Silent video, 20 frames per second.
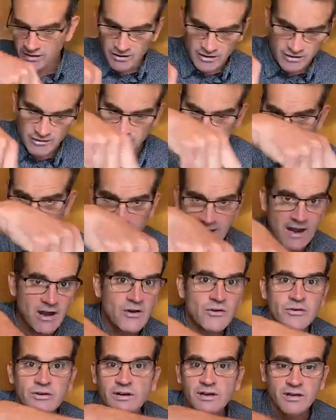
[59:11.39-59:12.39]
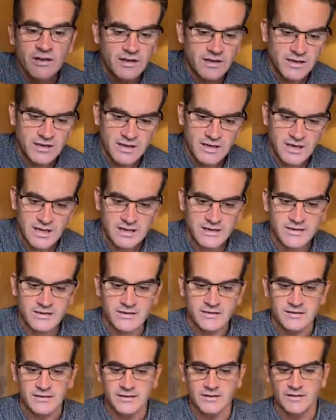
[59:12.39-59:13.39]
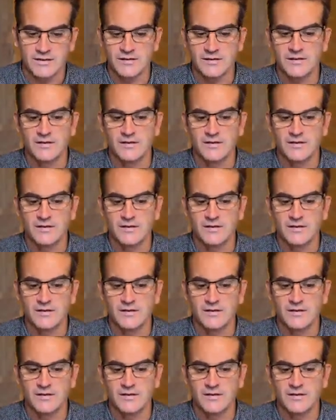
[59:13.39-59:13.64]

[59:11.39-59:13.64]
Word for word: around London.